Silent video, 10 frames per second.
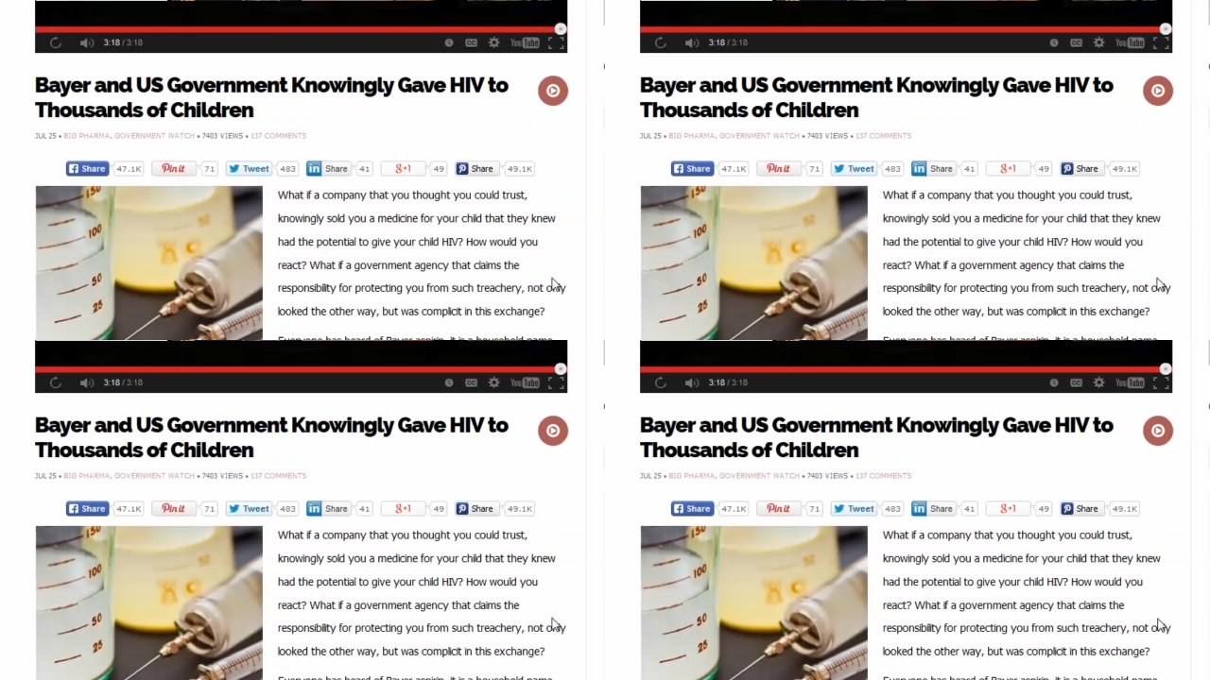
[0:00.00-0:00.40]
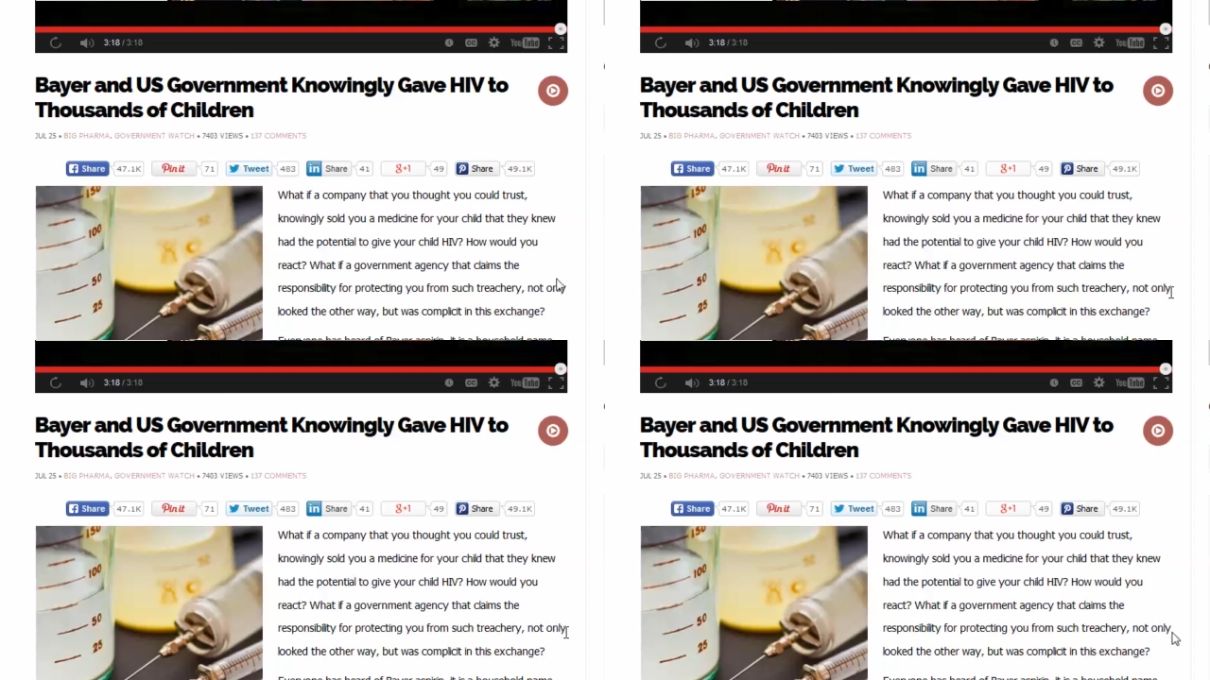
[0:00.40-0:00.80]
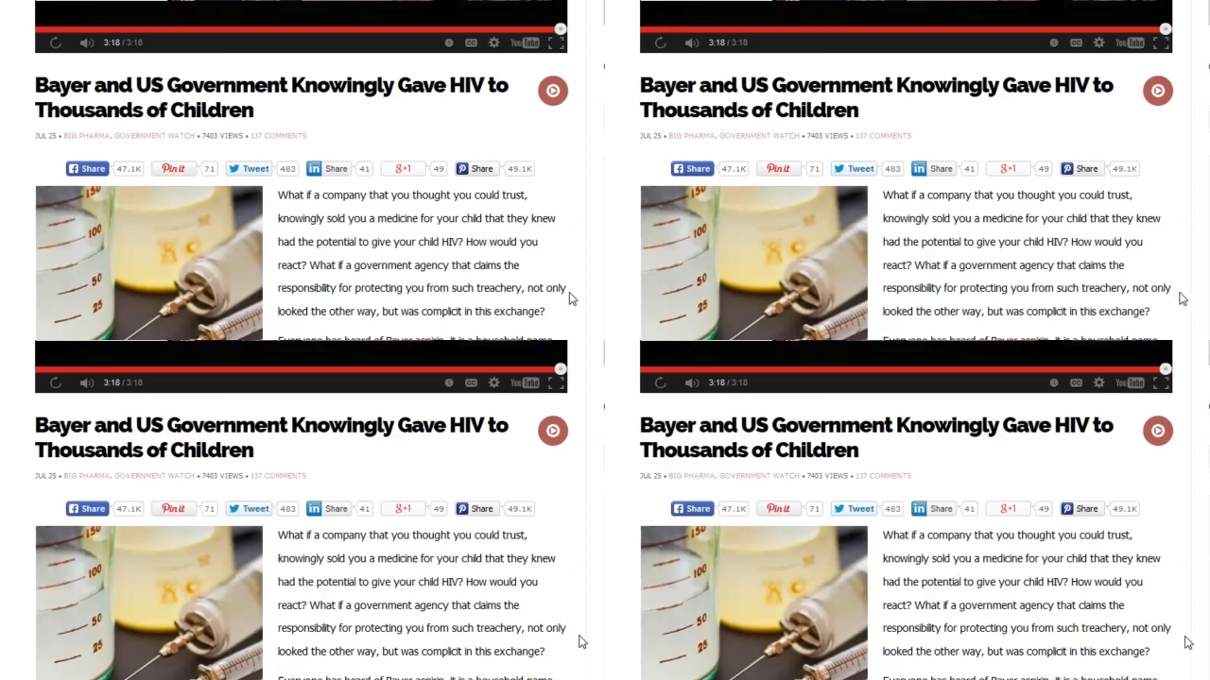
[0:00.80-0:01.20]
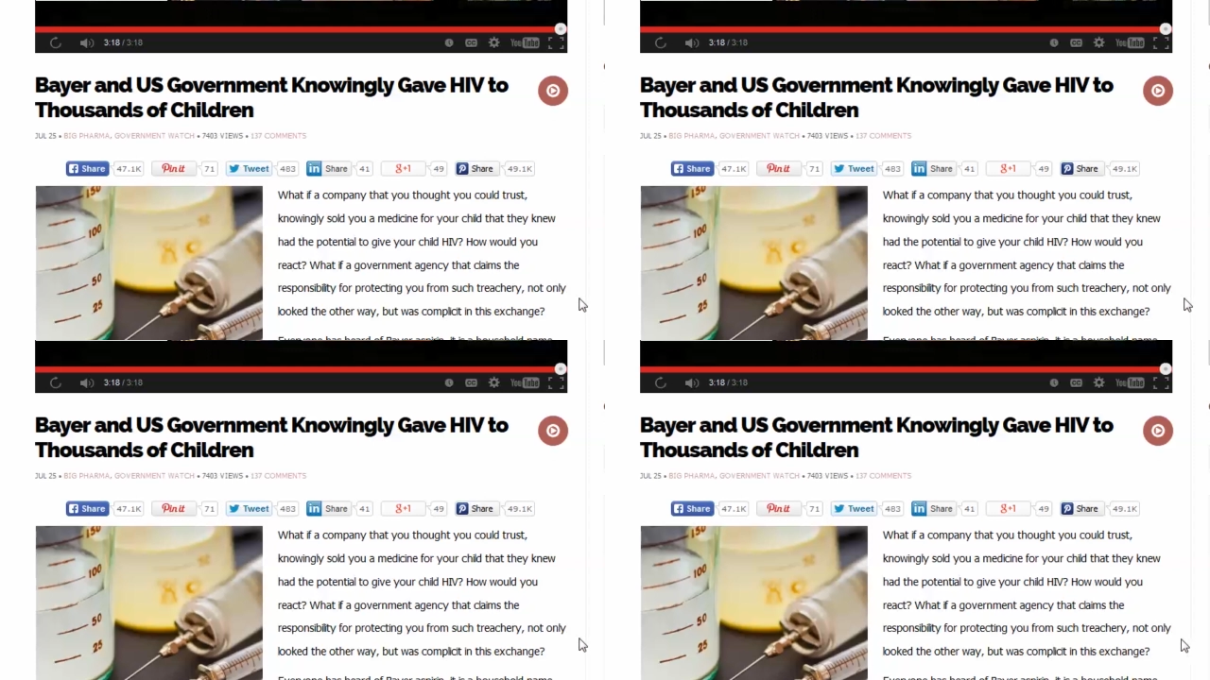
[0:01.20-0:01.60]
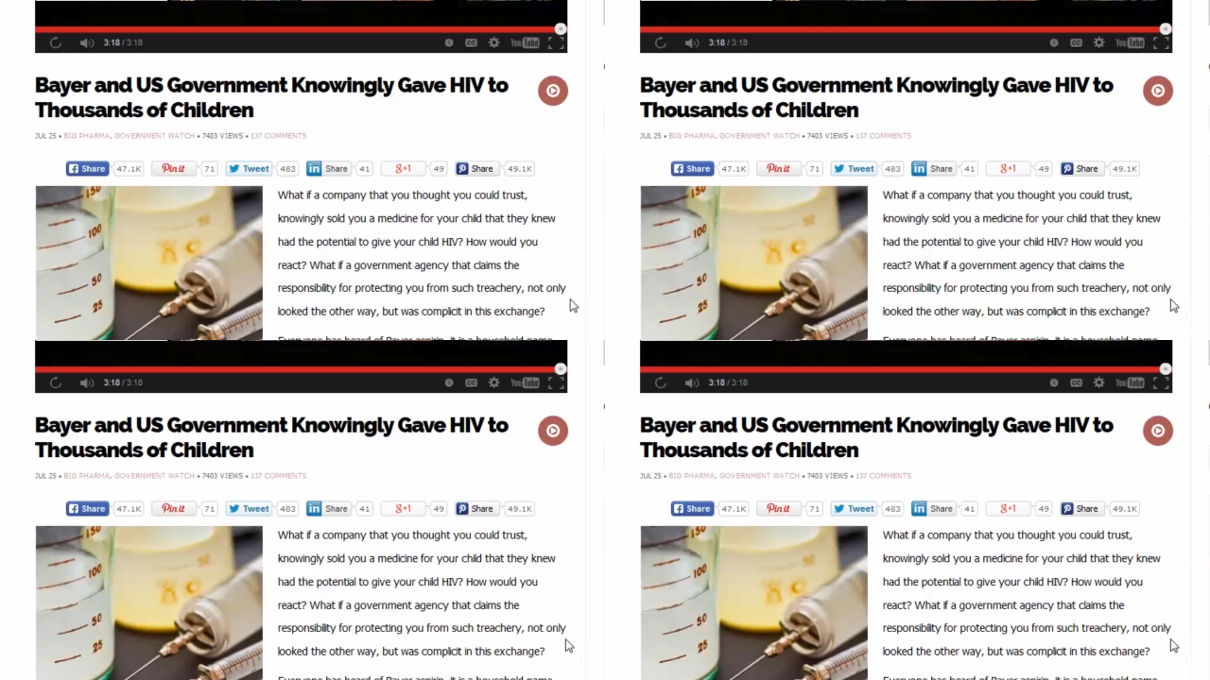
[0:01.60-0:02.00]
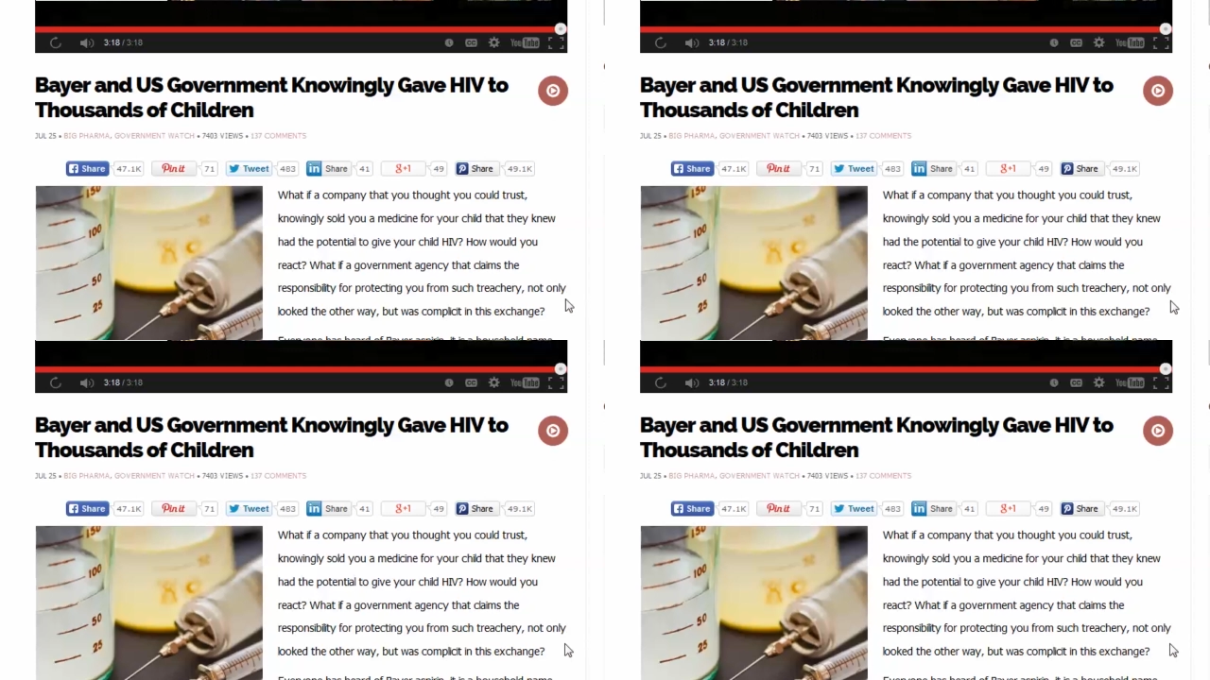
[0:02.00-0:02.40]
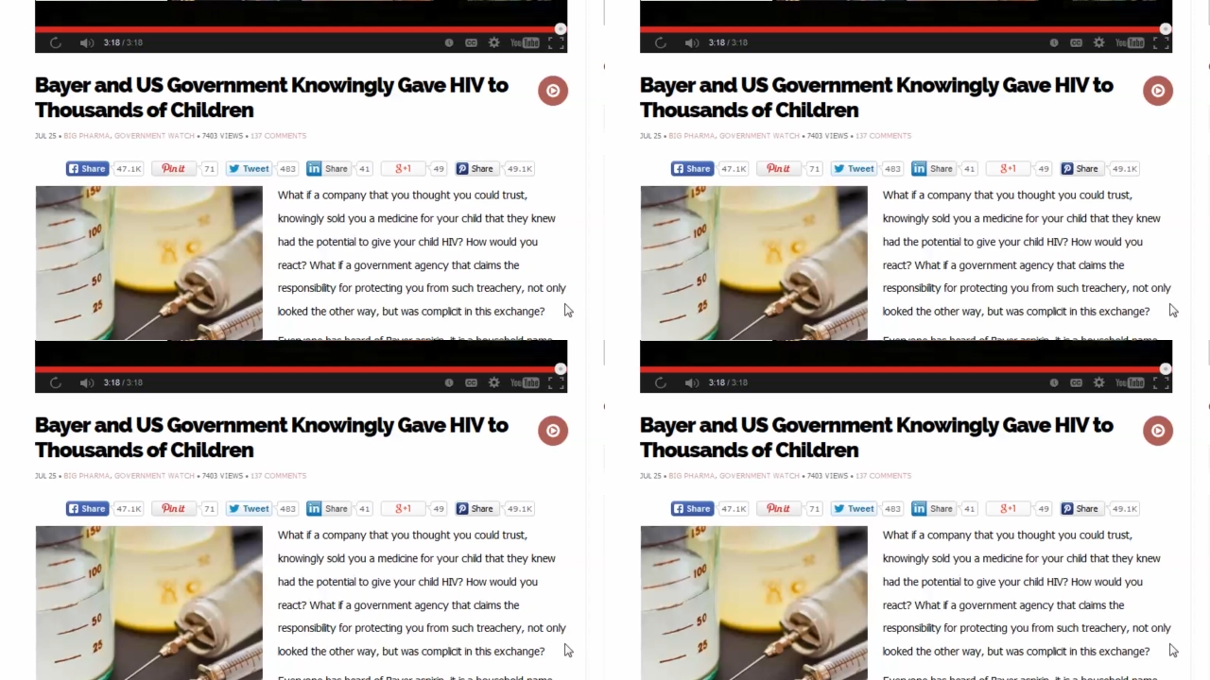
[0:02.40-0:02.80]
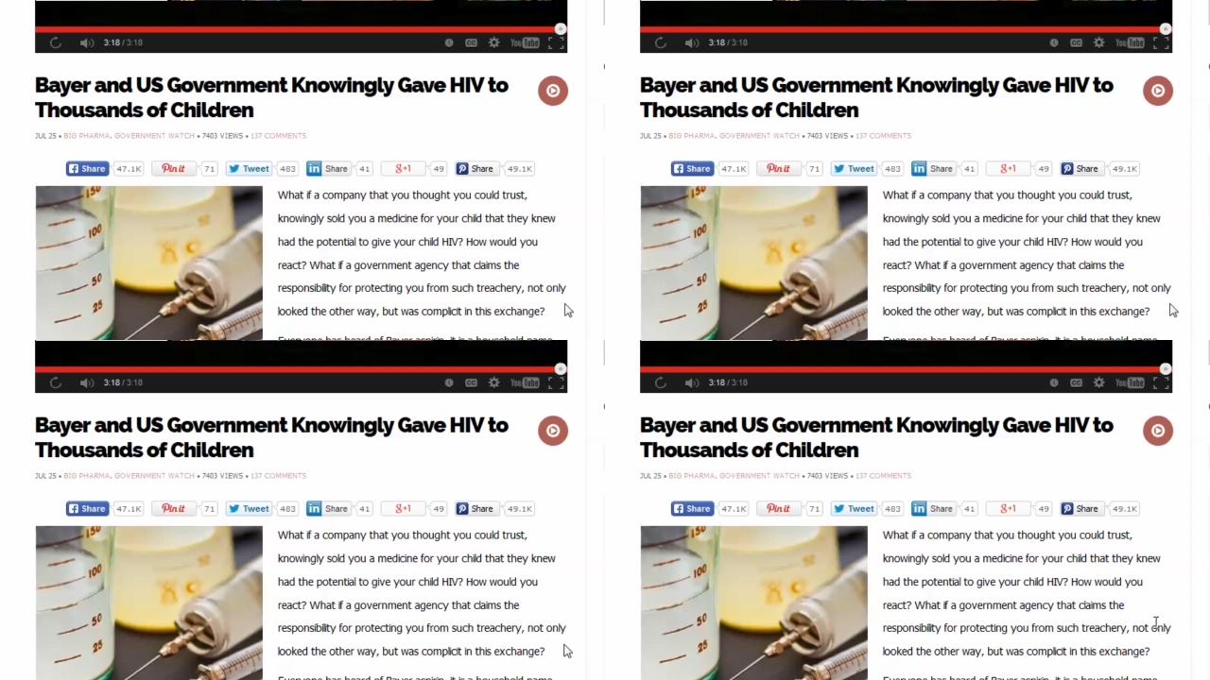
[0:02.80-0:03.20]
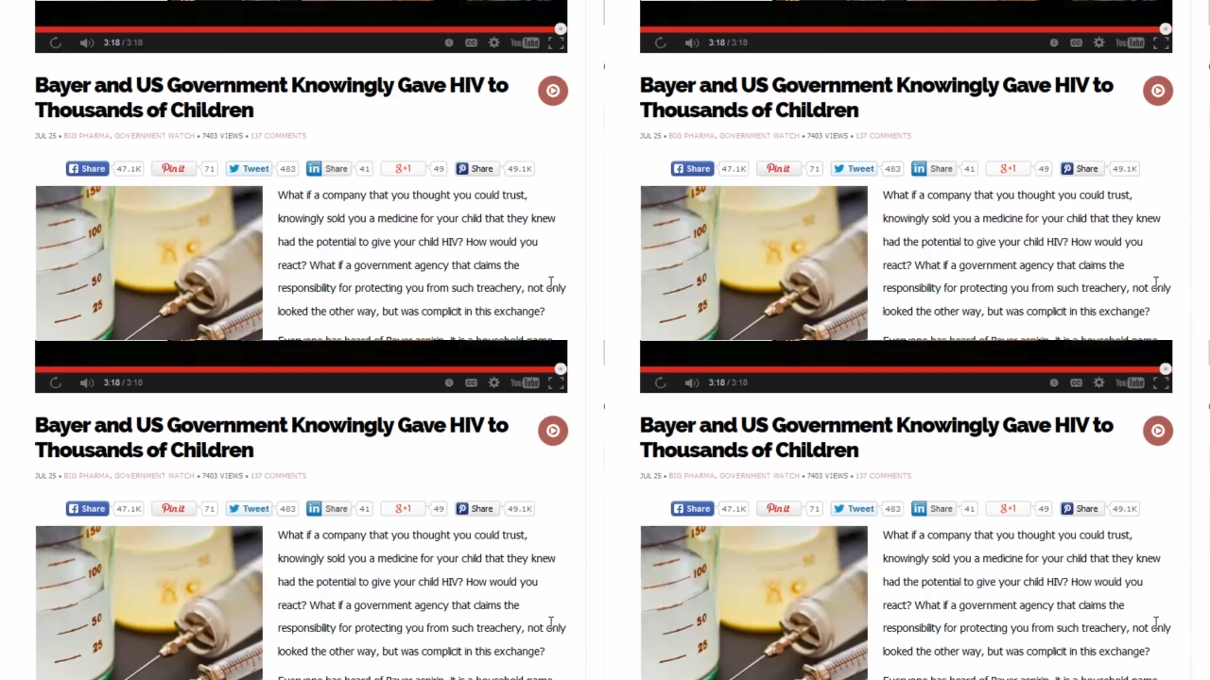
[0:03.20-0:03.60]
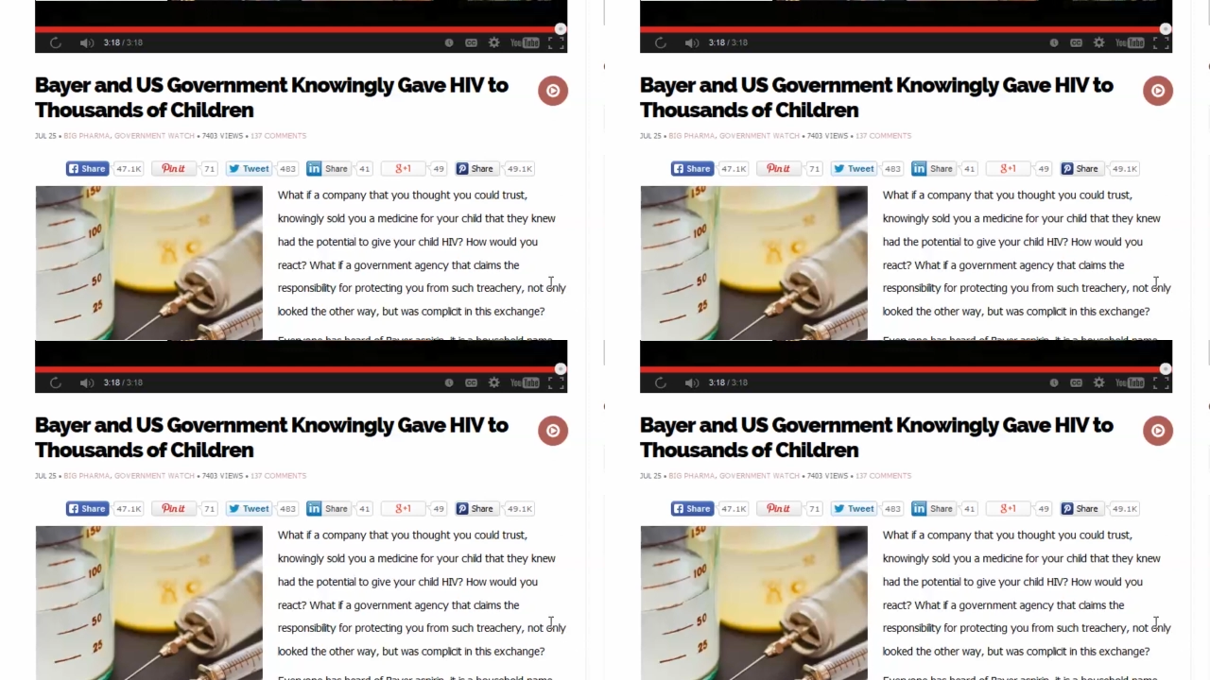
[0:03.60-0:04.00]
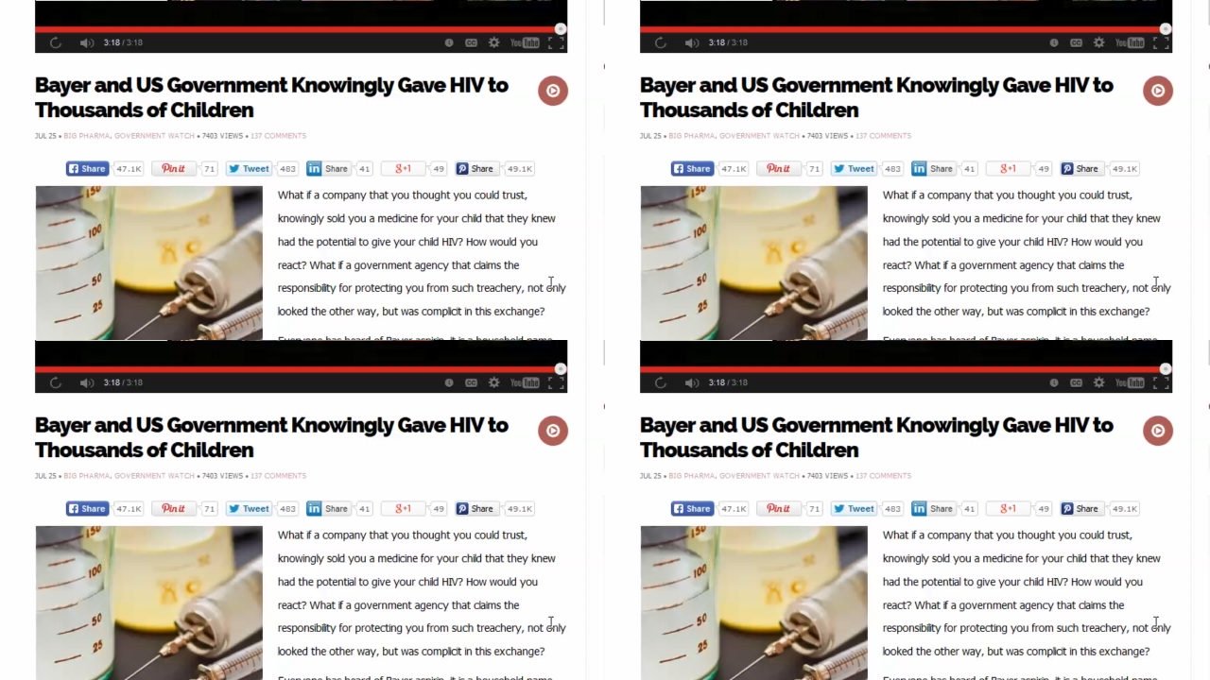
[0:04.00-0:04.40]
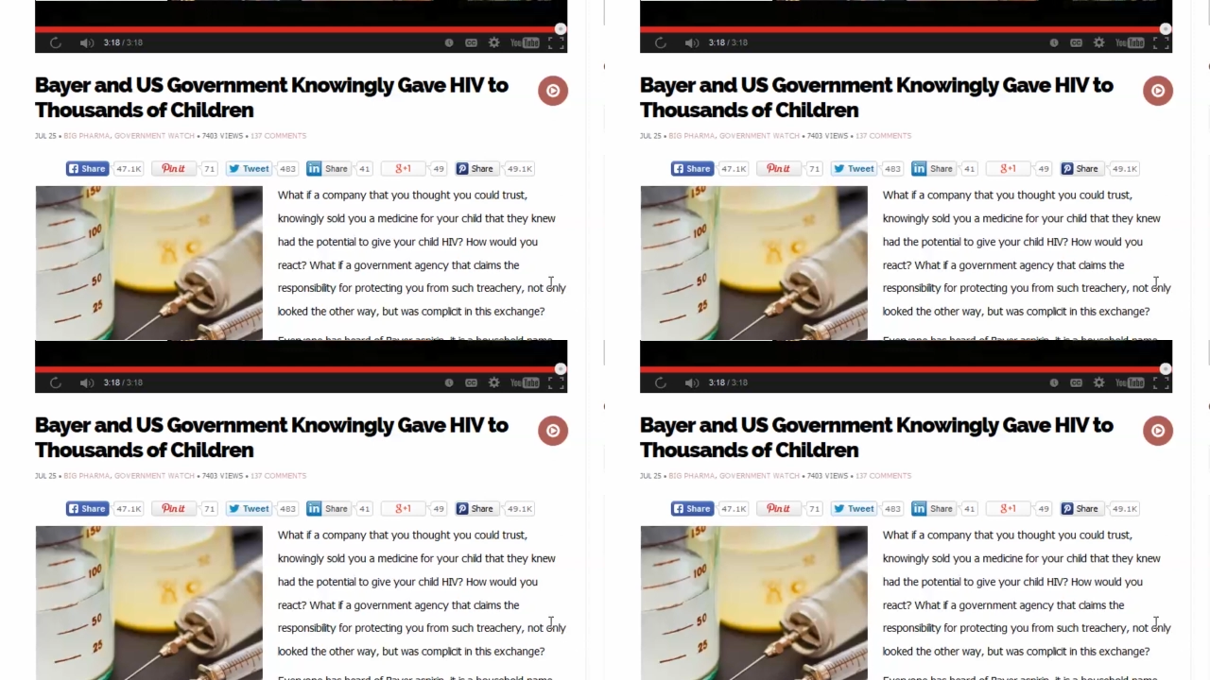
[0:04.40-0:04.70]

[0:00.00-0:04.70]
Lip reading: No face is visible, so there are no lips to read.